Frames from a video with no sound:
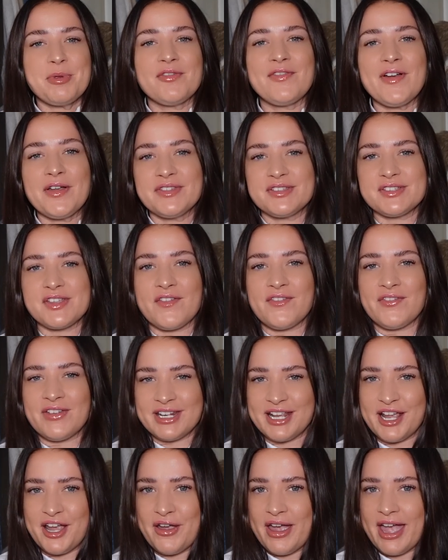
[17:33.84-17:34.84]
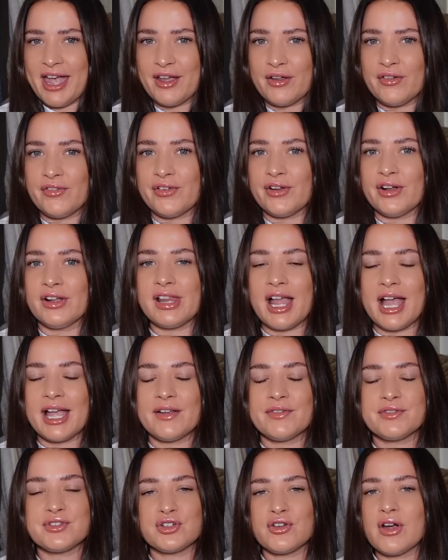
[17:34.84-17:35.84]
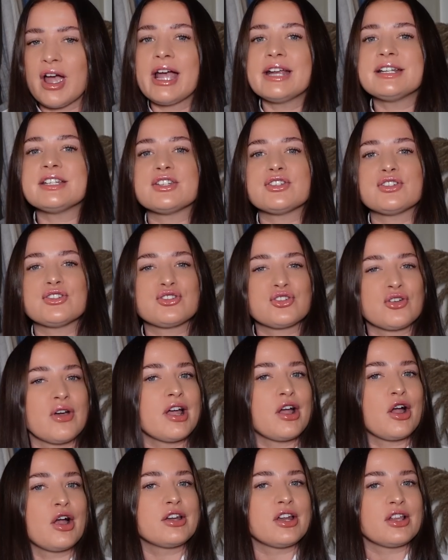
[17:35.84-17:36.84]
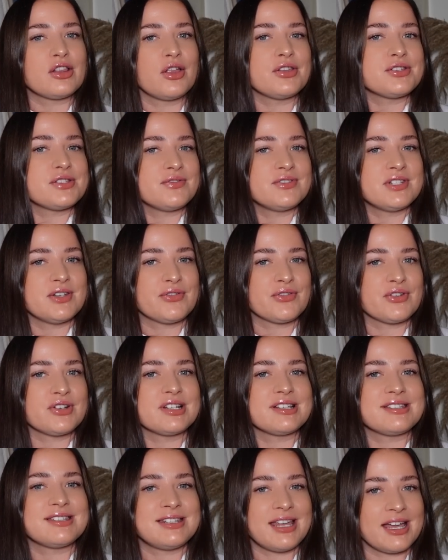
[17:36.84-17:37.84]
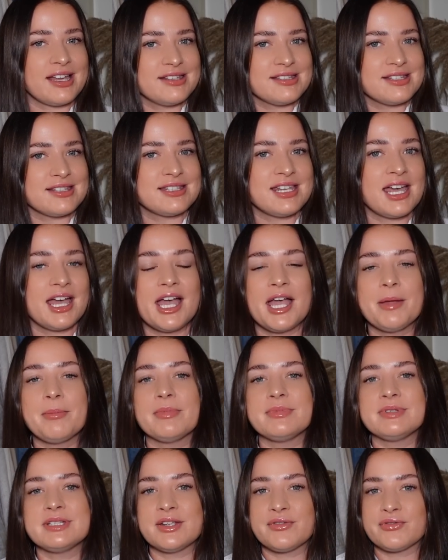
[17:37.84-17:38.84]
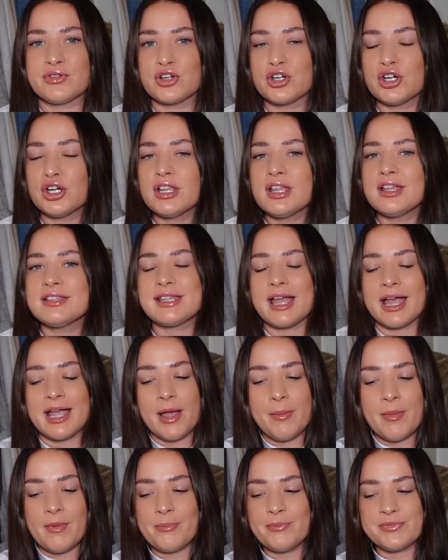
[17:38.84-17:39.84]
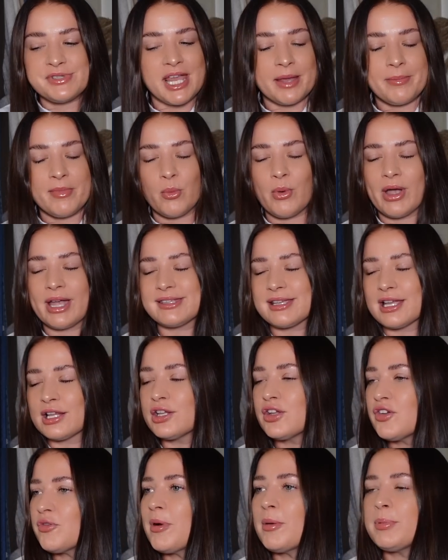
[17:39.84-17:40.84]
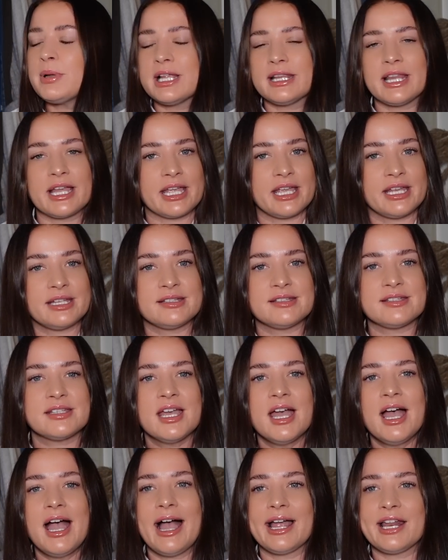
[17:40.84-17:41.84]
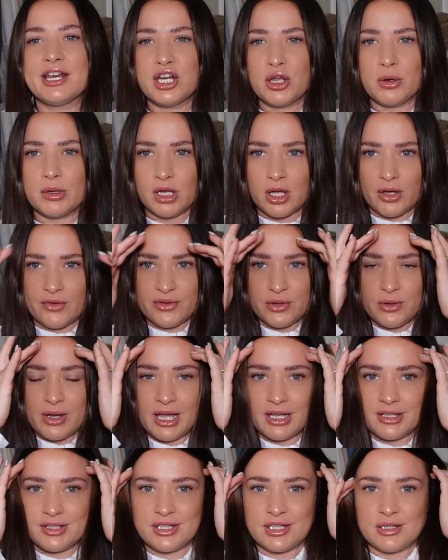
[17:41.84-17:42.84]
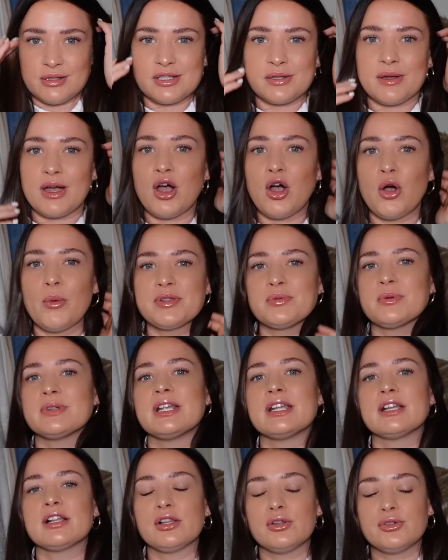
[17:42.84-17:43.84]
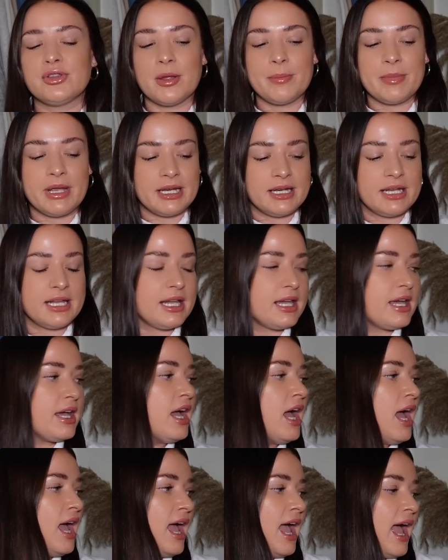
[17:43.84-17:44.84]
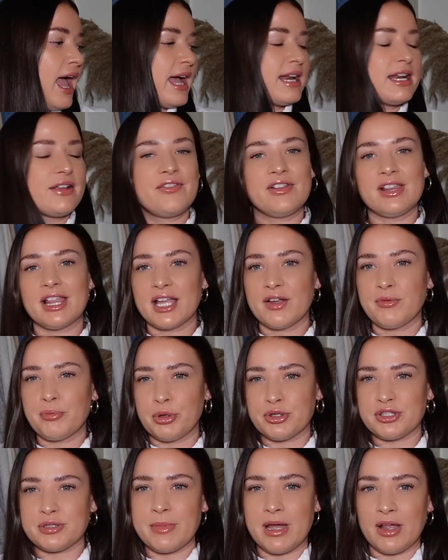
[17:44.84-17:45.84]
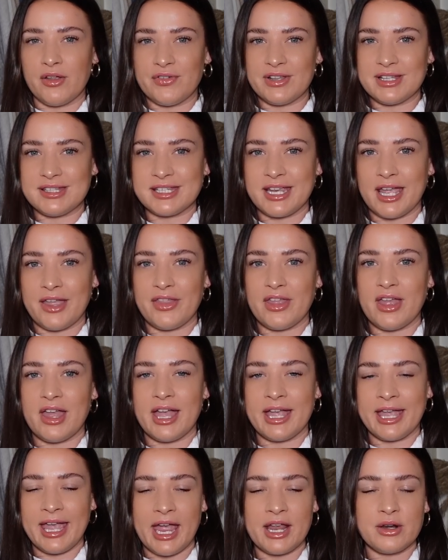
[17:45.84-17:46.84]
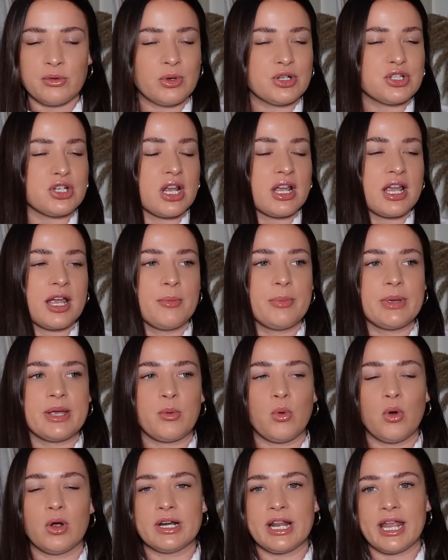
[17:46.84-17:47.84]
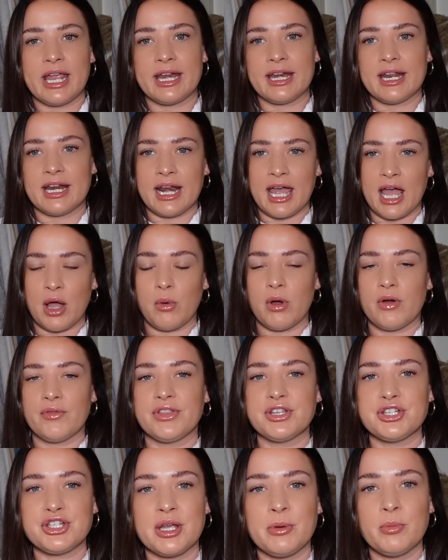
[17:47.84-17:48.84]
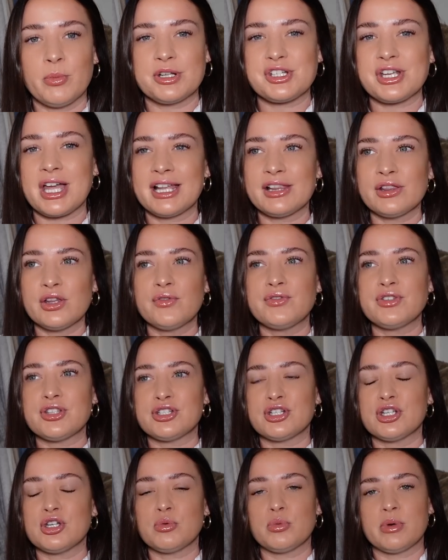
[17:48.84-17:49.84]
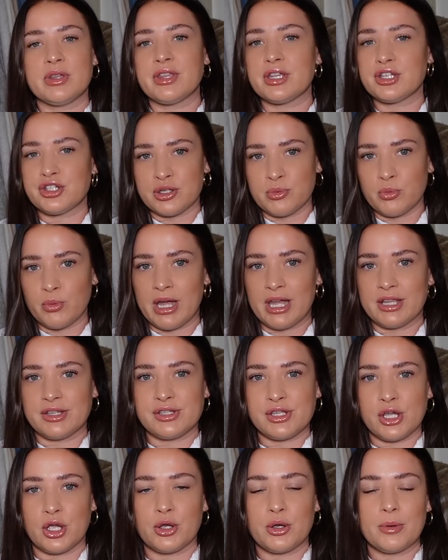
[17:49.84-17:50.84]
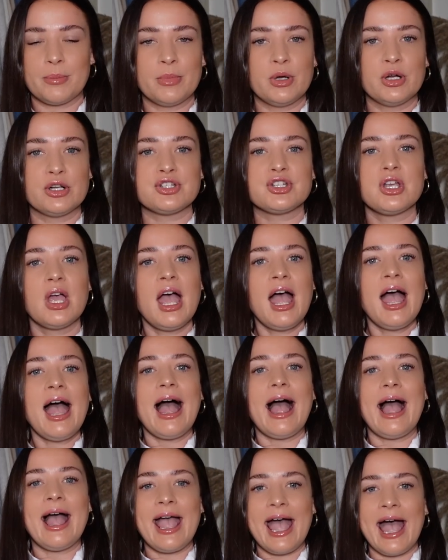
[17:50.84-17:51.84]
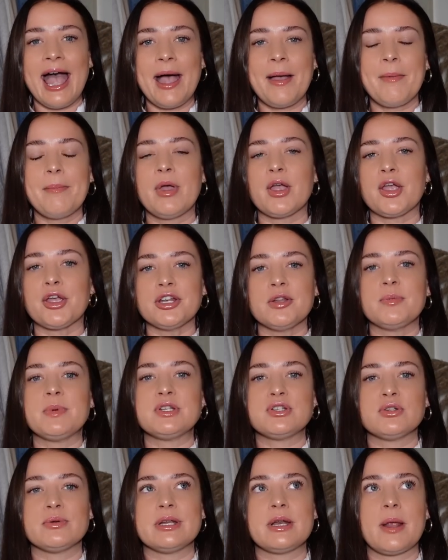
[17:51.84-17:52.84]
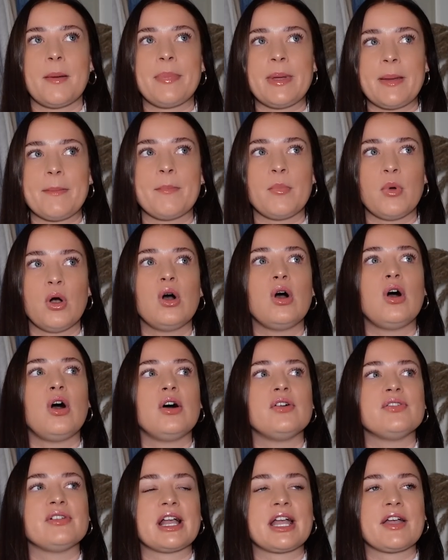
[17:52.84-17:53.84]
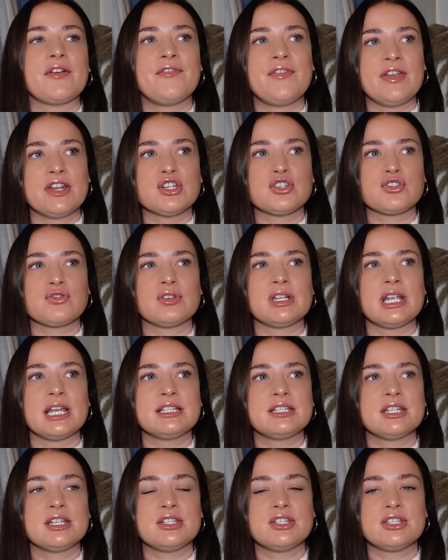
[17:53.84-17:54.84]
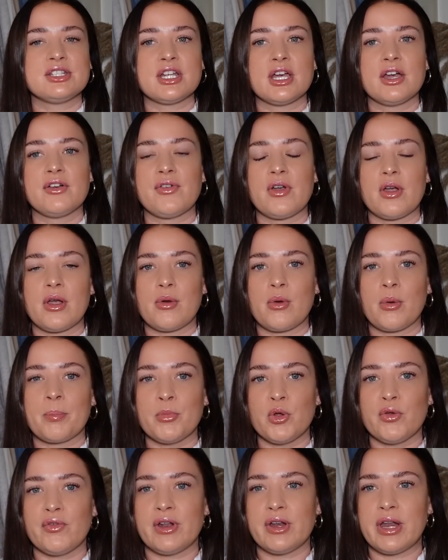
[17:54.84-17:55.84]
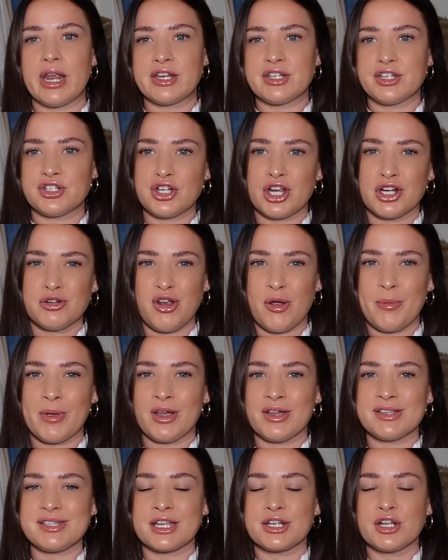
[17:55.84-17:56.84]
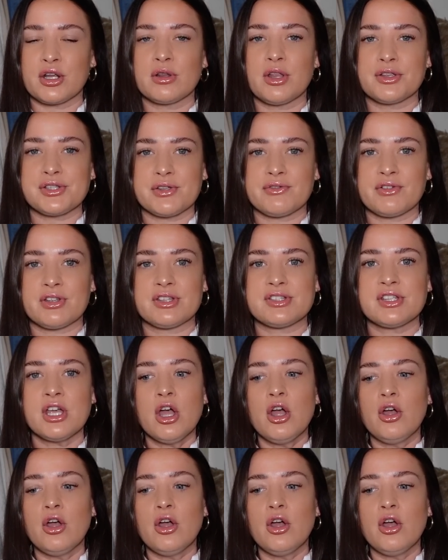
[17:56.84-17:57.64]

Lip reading: you found this video helpful. I have tried to try on lots of different styles this time, different colours. I am setting my ways. I love my black leggings, and I know a lot of you guys do, so I always want to include them in here. And I feel like I've put some outfits together again, which can be worn in and out of the gym, which I love to do with gym wear so much. I am going to be doing a bit more of like a fitness related stuff moving into January, because I know lots of us